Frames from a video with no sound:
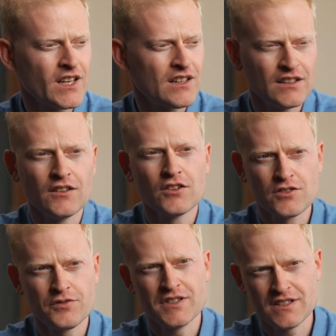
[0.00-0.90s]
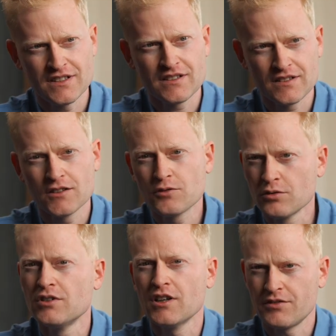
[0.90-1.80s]
the laws of physics that
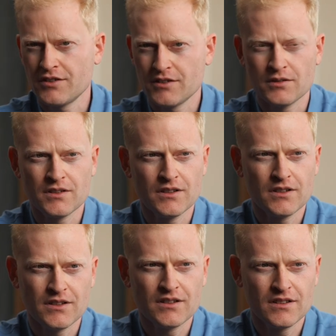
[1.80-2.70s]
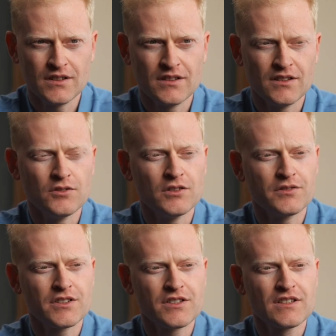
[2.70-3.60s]
could govern the, the, the, the
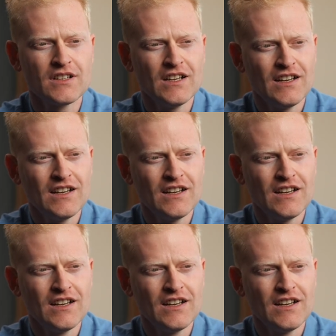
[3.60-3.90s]
universe.